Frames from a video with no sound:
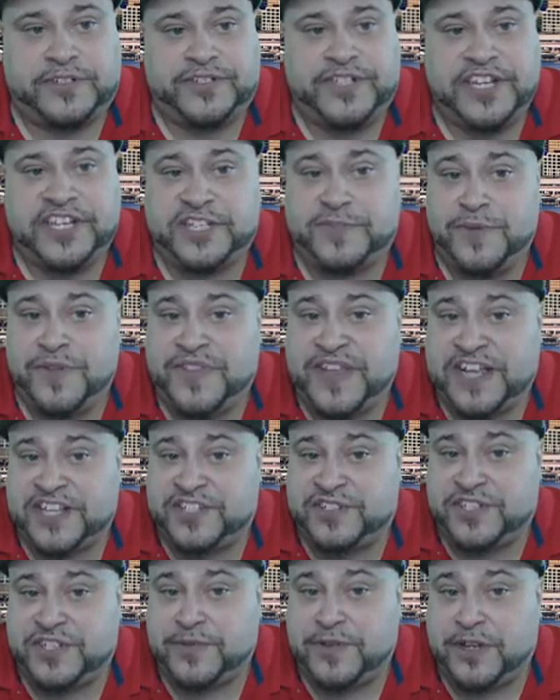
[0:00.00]
Dick Smith
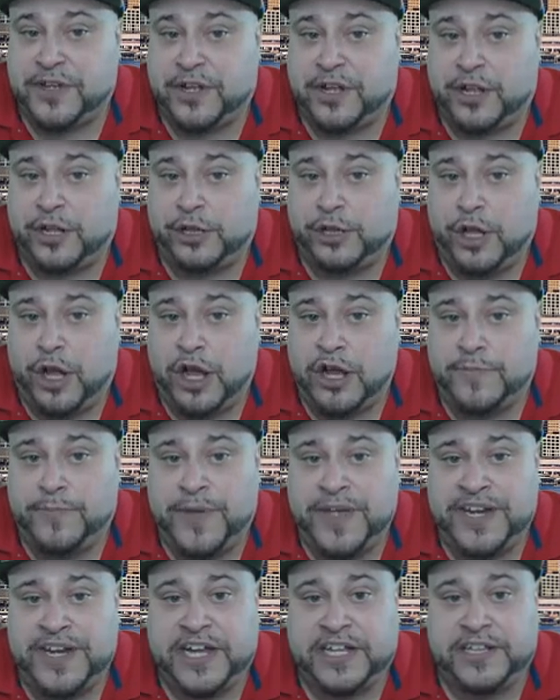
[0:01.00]
has long
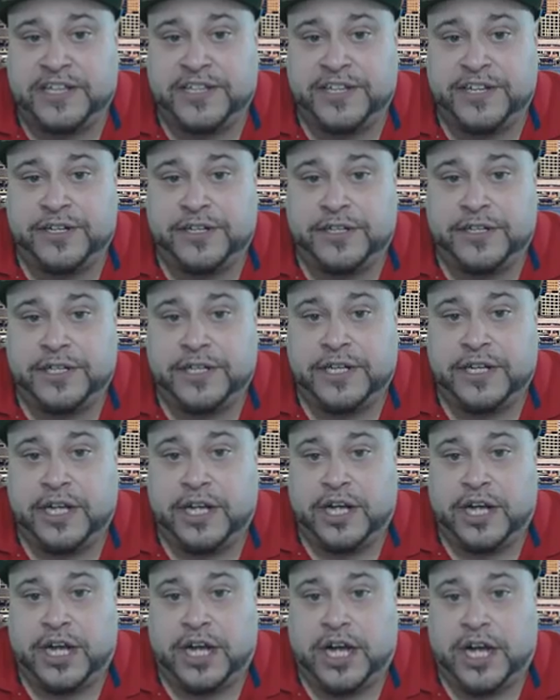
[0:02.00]
been a little
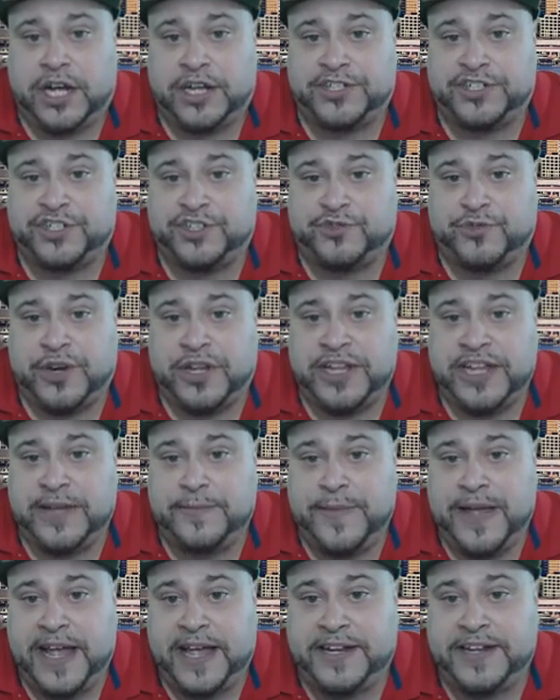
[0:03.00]

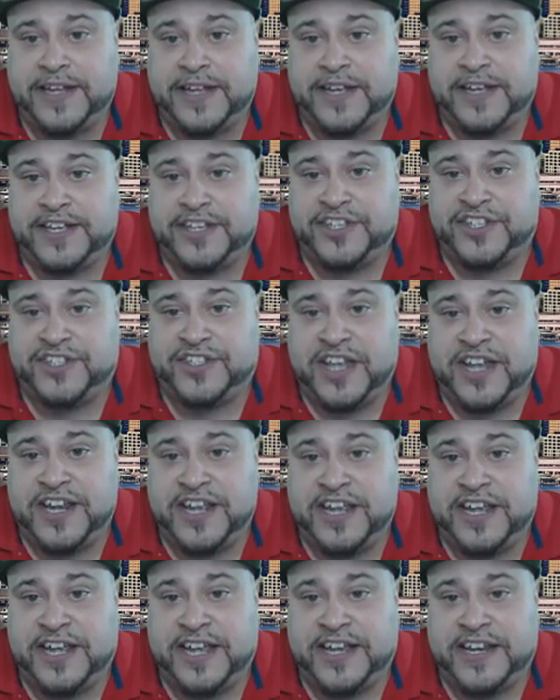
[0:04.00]
Australia man,
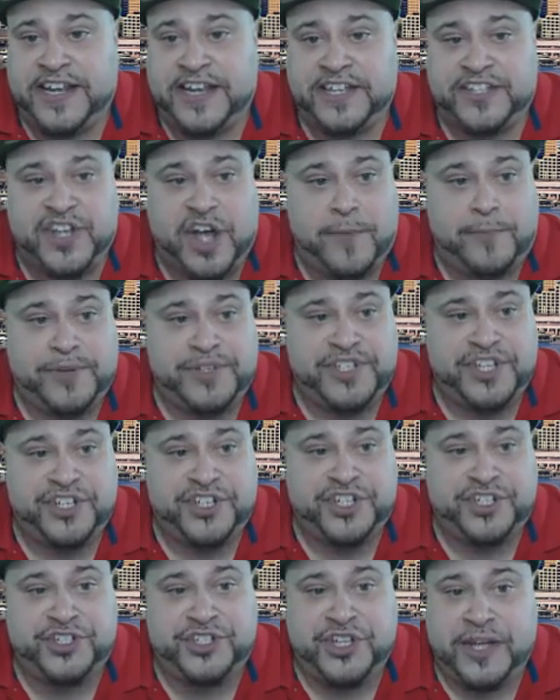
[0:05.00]
steady in his
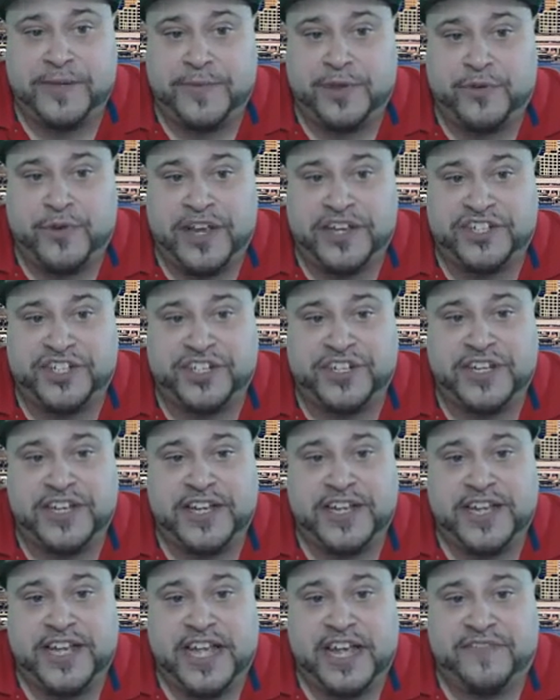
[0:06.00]
opposition to immigration.
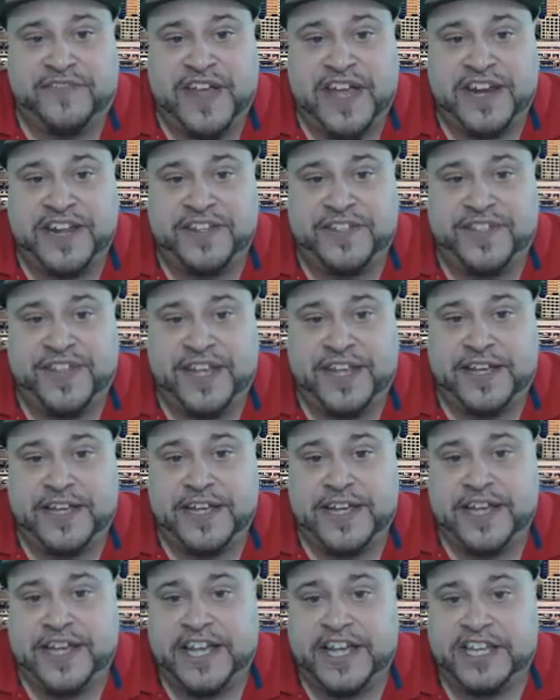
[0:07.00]
If
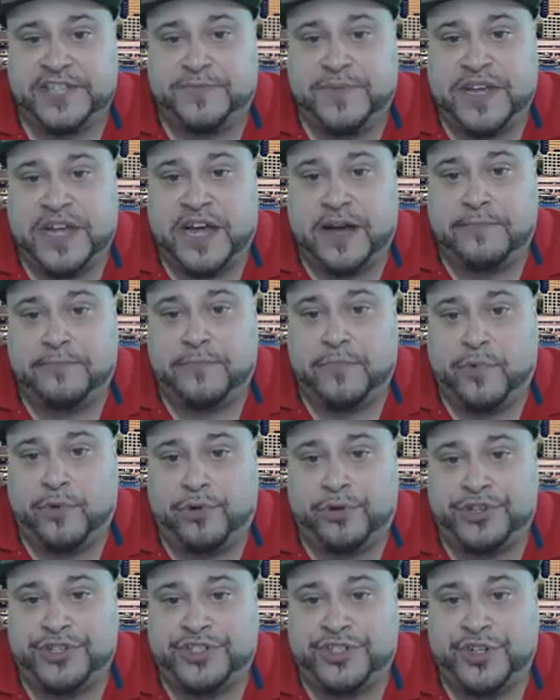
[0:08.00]
anything, he's become
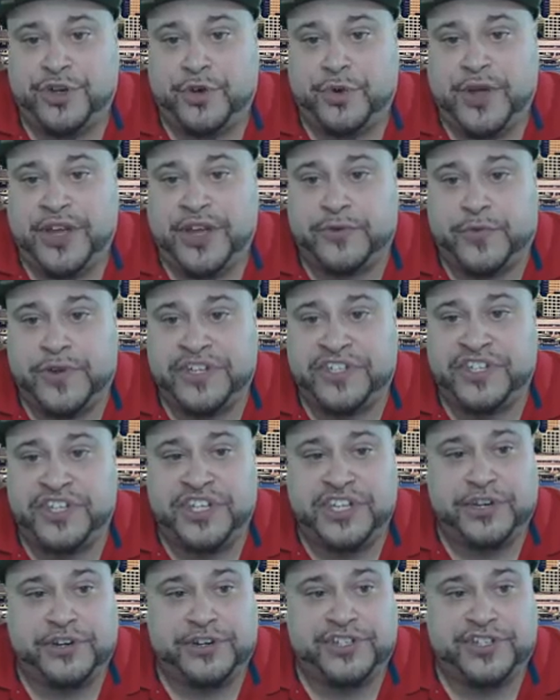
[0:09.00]
more so in
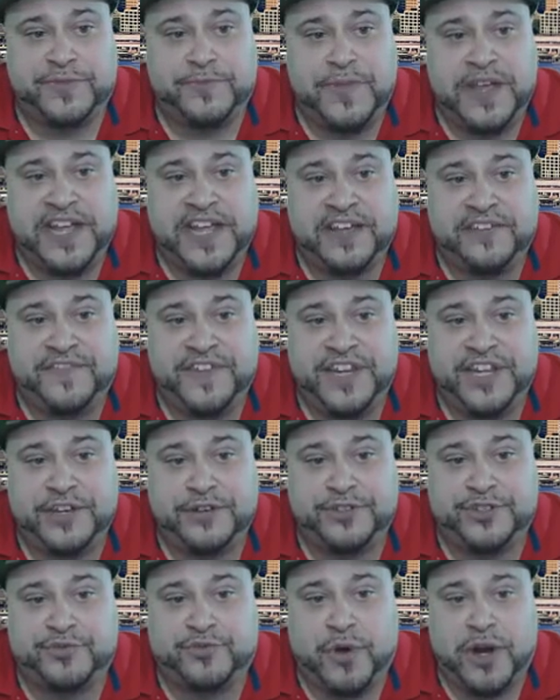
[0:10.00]
recent years, making
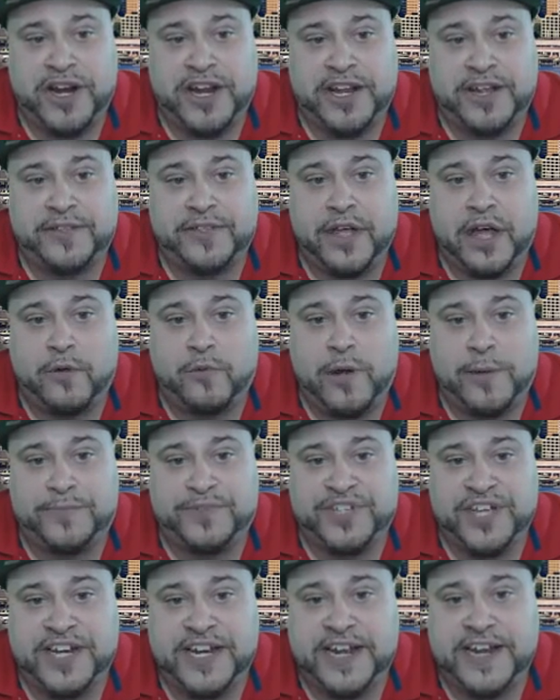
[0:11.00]
videos, running a
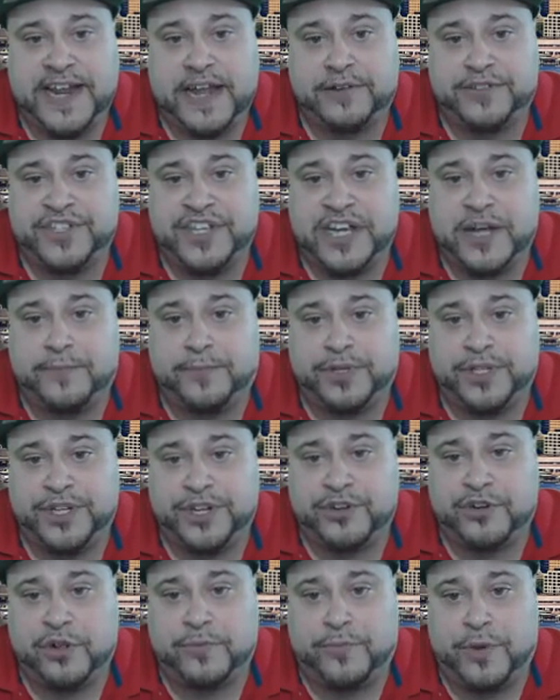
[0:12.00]
website, announcing a
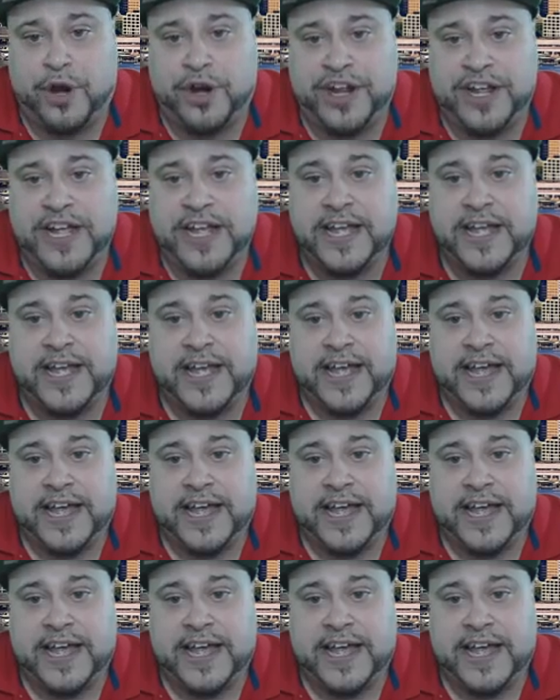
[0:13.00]
political party